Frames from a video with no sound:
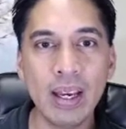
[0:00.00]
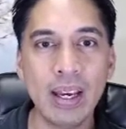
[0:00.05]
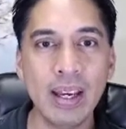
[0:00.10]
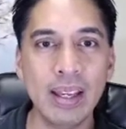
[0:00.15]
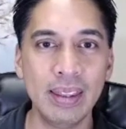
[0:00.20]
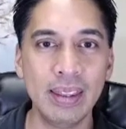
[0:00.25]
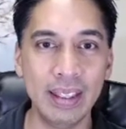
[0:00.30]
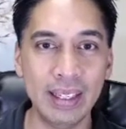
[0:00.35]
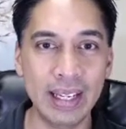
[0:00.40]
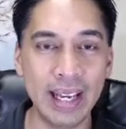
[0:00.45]

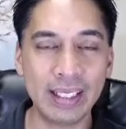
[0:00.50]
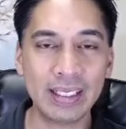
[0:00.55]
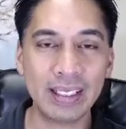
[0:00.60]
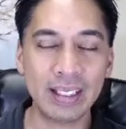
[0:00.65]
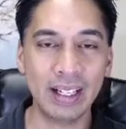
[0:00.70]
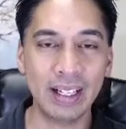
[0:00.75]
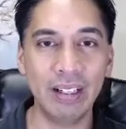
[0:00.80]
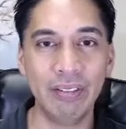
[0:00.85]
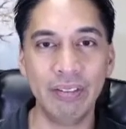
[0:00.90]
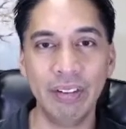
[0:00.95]
The next
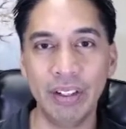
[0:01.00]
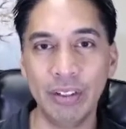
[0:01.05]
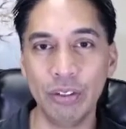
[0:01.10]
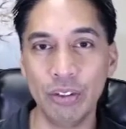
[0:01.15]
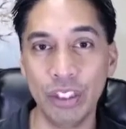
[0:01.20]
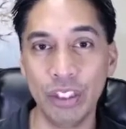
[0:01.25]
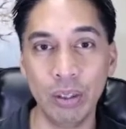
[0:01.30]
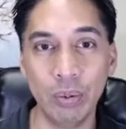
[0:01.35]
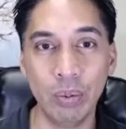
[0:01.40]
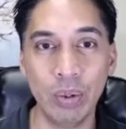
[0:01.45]
kind of
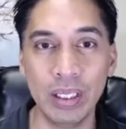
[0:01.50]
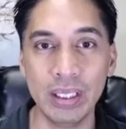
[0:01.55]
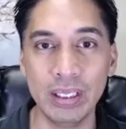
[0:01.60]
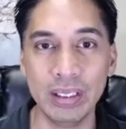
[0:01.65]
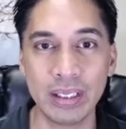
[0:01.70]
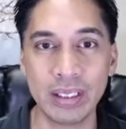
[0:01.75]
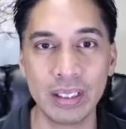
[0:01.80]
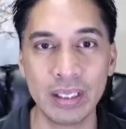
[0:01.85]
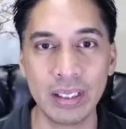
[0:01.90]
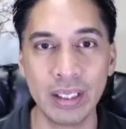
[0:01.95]
energy
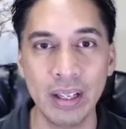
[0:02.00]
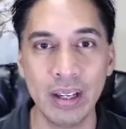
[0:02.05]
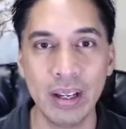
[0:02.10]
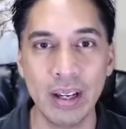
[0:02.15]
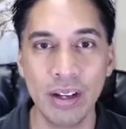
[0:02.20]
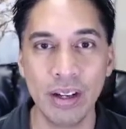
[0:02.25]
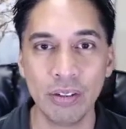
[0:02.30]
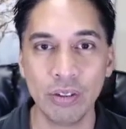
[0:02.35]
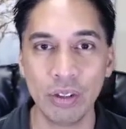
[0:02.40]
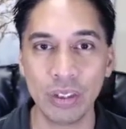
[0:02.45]
was
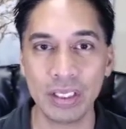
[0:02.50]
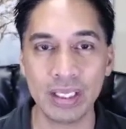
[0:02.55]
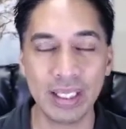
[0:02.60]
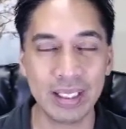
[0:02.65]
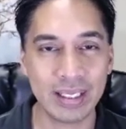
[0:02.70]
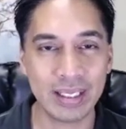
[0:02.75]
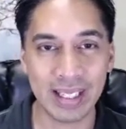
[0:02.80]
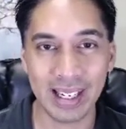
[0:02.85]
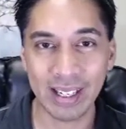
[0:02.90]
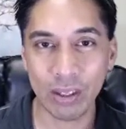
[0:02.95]
just
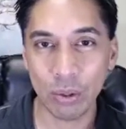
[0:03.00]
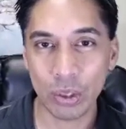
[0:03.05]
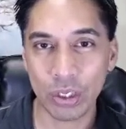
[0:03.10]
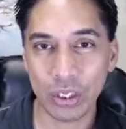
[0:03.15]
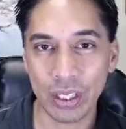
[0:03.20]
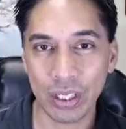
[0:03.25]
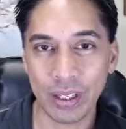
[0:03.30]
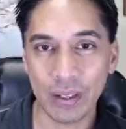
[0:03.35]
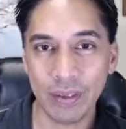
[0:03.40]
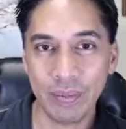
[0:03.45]

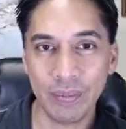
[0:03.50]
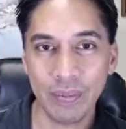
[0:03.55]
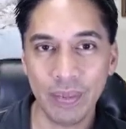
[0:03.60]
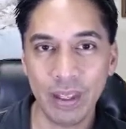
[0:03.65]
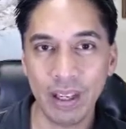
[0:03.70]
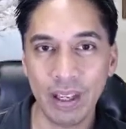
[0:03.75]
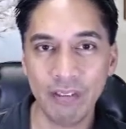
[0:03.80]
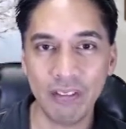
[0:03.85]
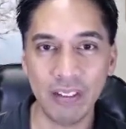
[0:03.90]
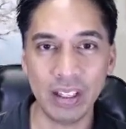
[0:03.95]
distinguishing,
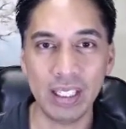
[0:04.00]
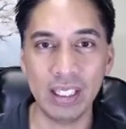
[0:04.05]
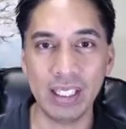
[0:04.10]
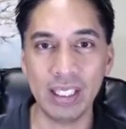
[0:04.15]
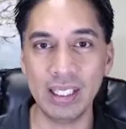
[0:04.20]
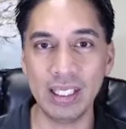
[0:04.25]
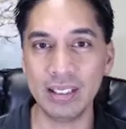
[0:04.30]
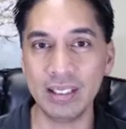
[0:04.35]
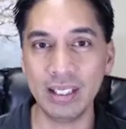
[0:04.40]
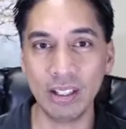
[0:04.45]

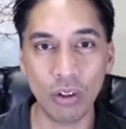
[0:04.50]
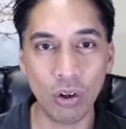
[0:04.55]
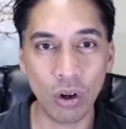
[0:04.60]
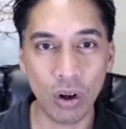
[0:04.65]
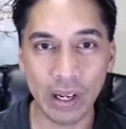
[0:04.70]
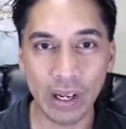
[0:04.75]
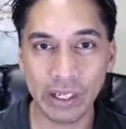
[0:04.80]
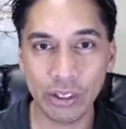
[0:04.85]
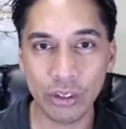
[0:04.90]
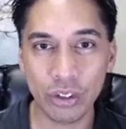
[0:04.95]
is it your
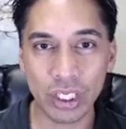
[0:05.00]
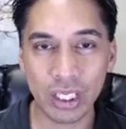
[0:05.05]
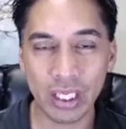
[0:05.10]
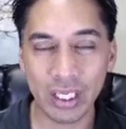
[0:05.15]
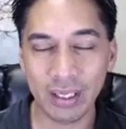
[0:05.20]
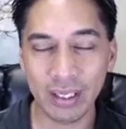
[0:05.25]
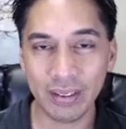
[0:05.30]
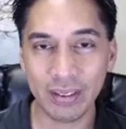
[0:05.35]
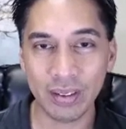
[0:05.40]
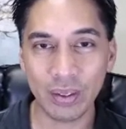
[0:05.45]
energy
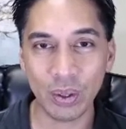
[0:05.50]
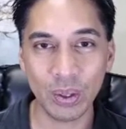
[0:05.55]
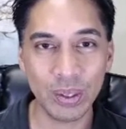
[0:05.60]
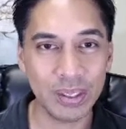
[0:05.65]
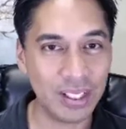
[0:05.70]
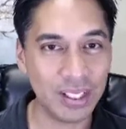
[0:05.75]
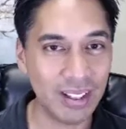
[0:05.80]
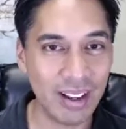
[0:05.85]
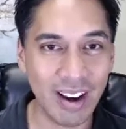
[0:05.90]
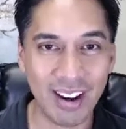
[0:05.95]
or is
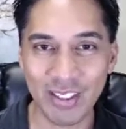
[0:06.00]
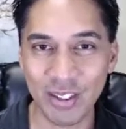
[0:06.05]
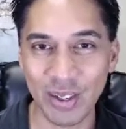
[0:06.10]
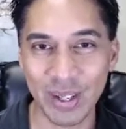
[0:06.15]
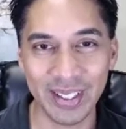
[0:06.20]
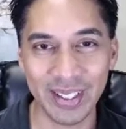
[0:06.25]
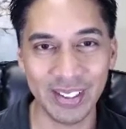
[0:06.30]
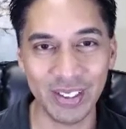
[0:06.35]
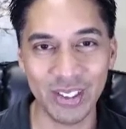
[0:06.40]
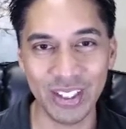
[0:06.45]
it not your
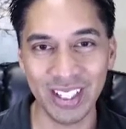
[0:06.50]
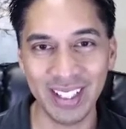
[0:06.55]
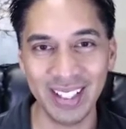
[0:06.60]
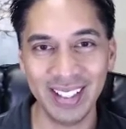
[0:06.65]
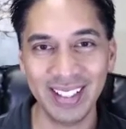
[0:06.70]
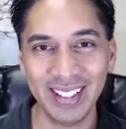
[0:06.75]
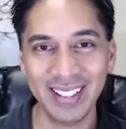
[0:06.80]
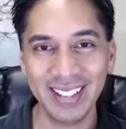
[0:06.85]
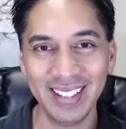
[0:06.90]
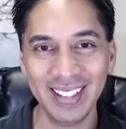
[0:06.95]
energy?
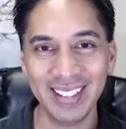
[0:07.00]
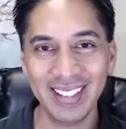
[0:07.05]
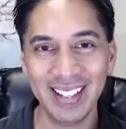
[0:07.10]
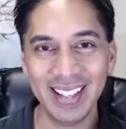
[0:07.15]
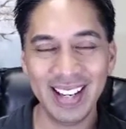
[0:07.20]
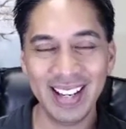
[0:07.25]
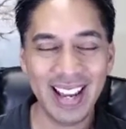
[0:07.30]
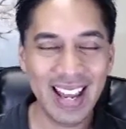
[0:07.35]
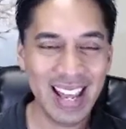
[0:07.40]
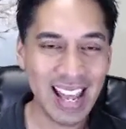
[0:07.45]

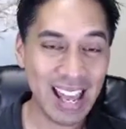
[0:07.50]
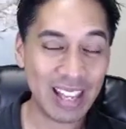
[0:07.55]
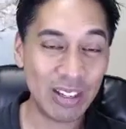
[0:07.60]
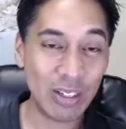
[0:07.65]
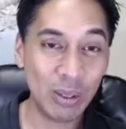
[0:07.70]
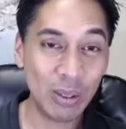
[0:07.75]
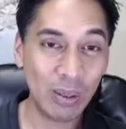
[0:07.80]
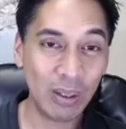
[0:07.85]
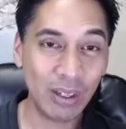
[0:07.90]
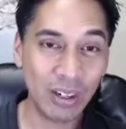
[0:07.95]
And you
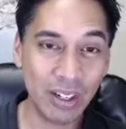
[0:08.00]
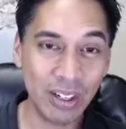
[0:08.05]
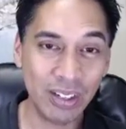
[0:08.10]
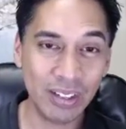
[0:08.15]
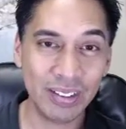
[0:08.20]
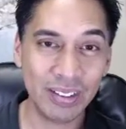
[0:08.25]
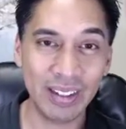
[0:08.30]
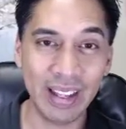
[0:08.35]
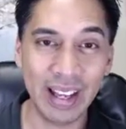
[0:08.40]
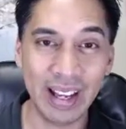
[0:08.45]

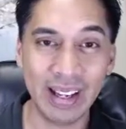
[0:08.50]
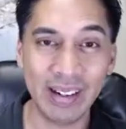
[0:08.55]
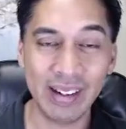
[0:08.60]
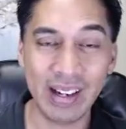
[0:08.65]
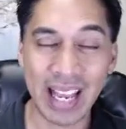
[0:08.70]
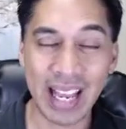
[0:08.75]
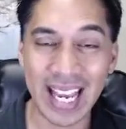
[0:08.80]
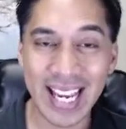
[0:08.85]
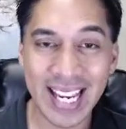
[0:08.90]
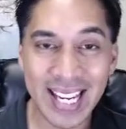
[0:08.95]
learn that
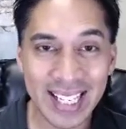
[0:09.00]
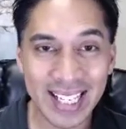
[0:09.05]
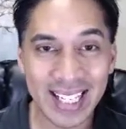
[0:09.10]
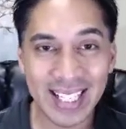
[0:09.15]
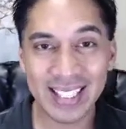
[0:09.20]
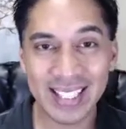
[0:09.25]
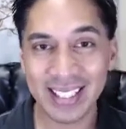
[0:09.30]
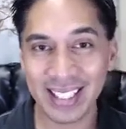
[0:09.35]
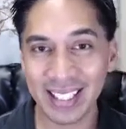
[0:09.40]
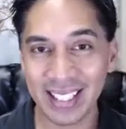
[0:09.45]
80
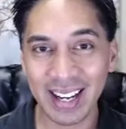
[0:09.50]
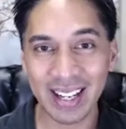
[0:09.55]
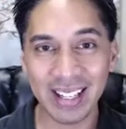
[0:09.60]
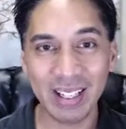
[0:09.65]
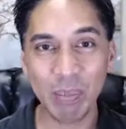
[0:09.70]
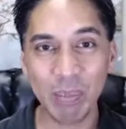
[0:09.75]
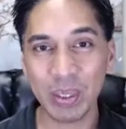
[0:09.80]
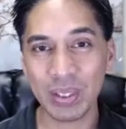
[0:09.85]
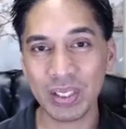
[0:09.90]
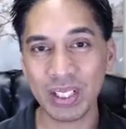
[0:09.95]
to
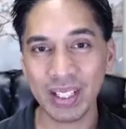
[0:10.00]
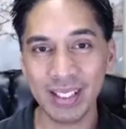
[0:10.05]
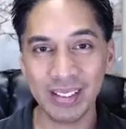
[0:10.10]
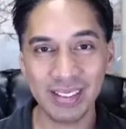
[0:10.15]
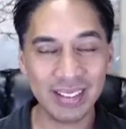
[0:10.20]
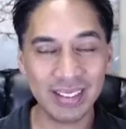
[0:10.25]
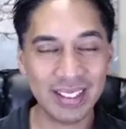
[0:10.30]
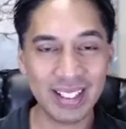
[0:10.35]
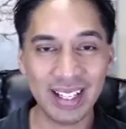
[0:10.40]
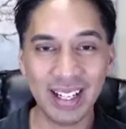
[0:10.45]
90% of the
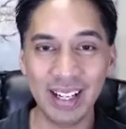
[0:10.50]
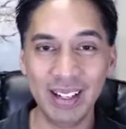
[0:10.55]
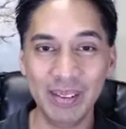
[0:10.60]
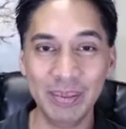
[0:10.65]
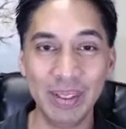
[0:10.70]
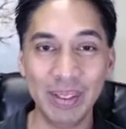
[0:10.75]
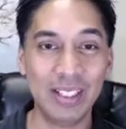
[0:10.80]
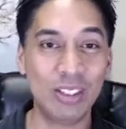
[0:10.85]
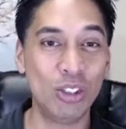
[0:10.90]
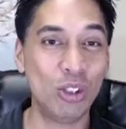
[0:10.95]
time,
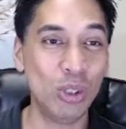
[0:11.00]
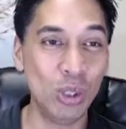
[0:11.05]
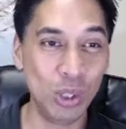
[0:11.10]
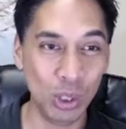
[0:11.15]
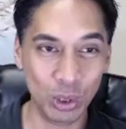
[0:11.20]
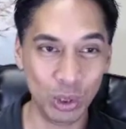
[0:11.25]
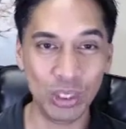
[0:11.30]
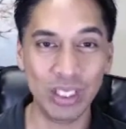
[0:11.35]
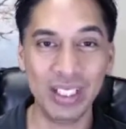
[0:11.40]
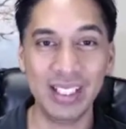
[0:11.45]
it's
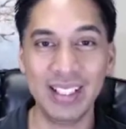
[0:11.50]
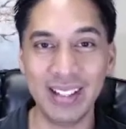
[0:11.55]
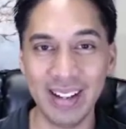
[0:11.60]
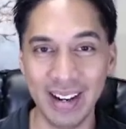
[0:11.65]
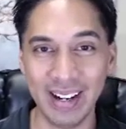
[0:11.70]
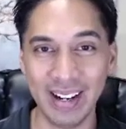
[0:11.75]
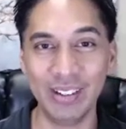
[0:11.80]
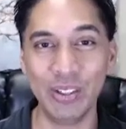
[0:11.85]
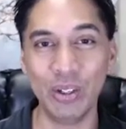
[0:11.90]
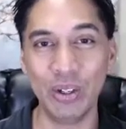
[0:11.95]
usually
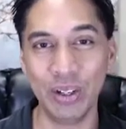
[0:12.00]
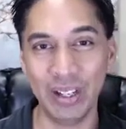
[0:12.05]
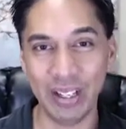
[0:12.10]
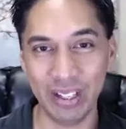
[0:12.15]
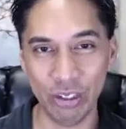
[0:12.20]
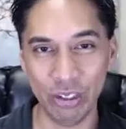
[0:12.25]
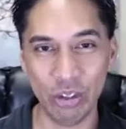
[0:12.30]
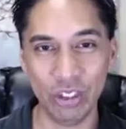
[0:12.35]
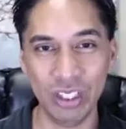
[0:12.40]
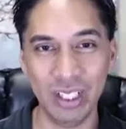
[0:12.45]
not your
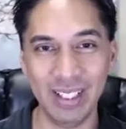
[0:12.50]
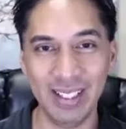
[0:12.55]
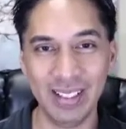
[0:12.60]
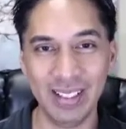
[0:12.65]
energy.